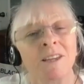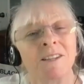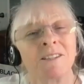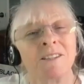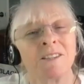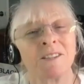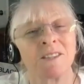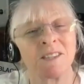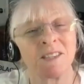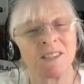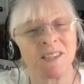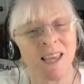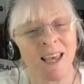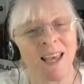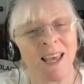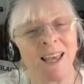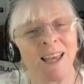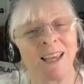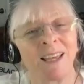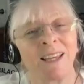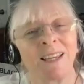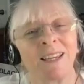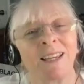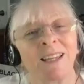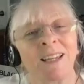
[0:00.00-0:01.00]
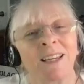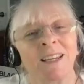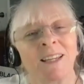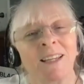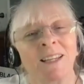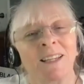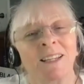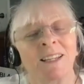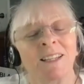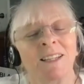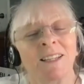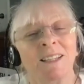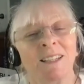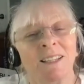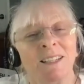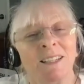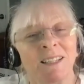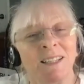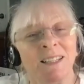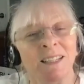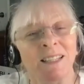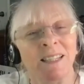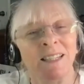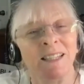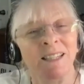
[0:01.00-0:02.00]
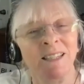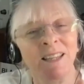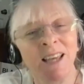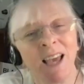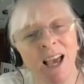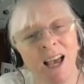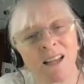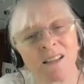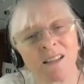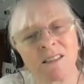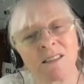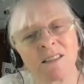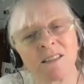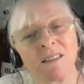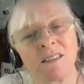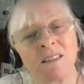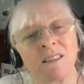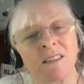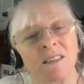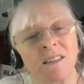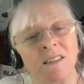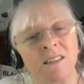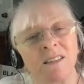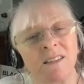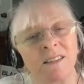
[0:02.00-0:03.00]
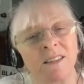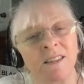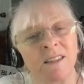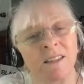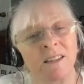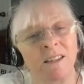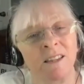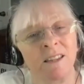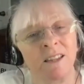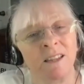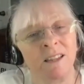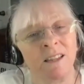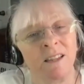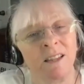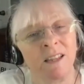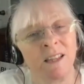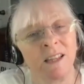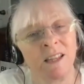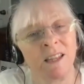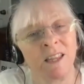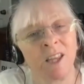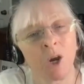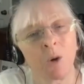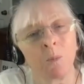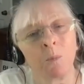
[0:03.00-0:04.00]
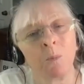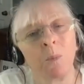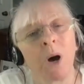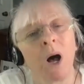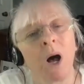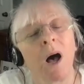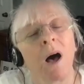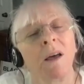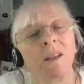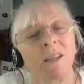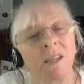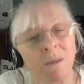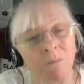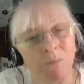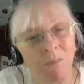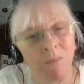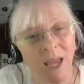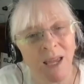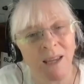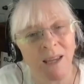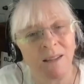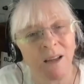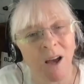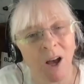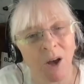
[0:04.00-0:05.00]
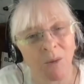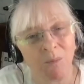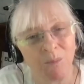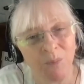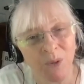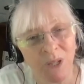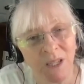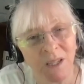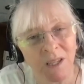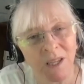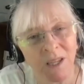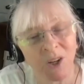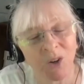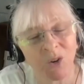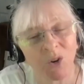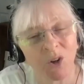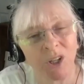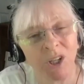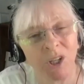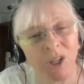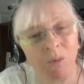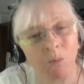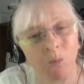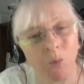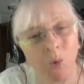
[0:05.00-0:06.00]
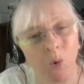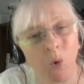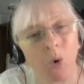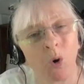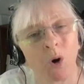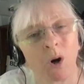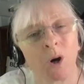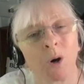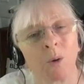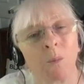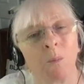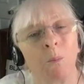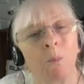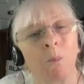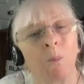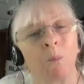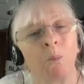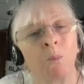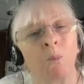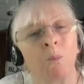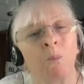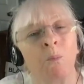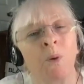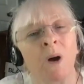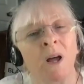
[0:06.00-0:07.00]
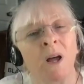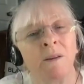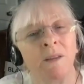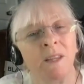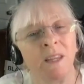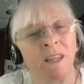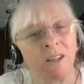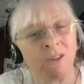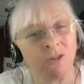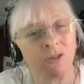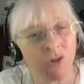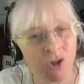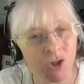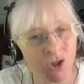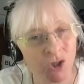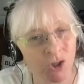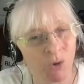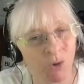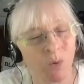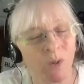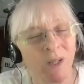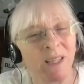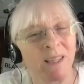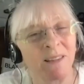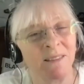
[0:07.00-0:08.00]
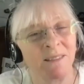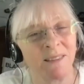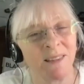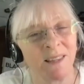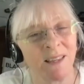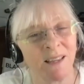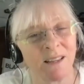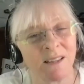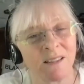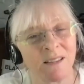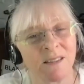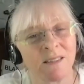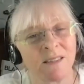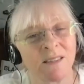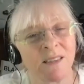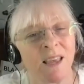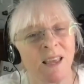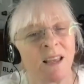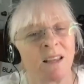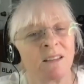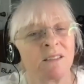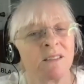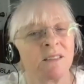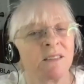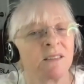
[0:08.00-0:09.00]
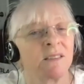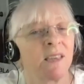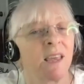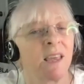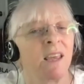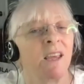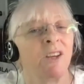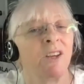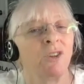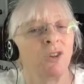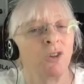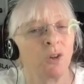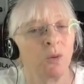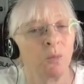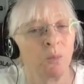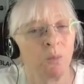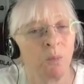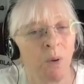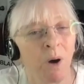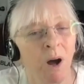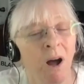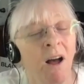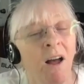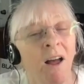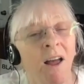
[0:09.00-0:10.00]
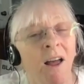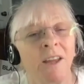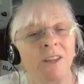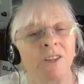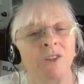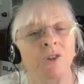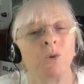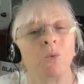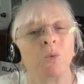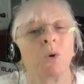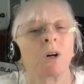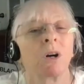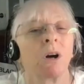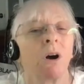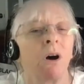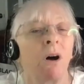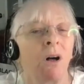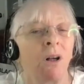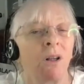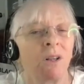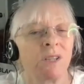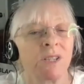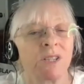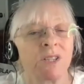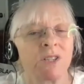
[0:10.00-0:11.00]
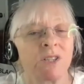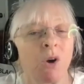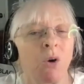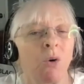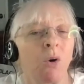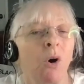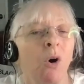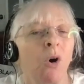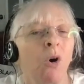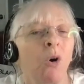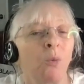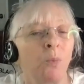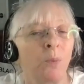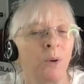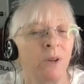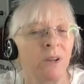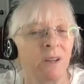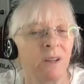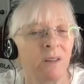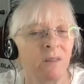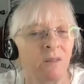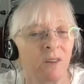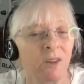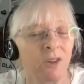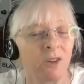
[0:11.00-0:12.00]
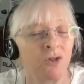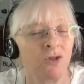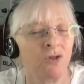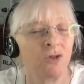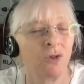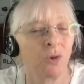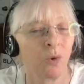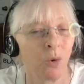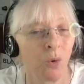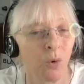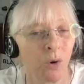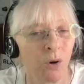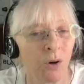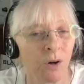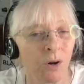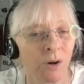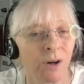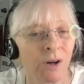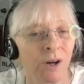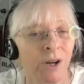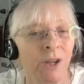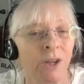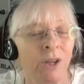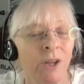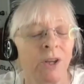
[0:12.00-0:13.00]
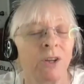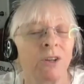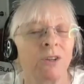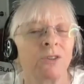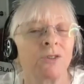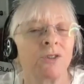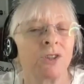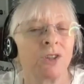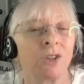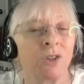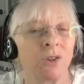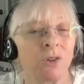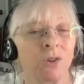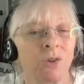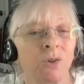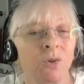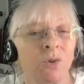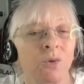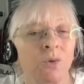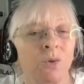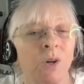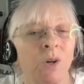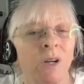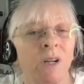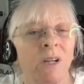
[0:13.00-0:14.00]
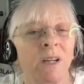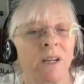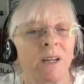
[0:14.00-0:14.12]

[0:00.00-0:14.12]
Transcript: to say, yes, their body may not be here anymore, but in doing this and saying goodbye, you are also opening the door to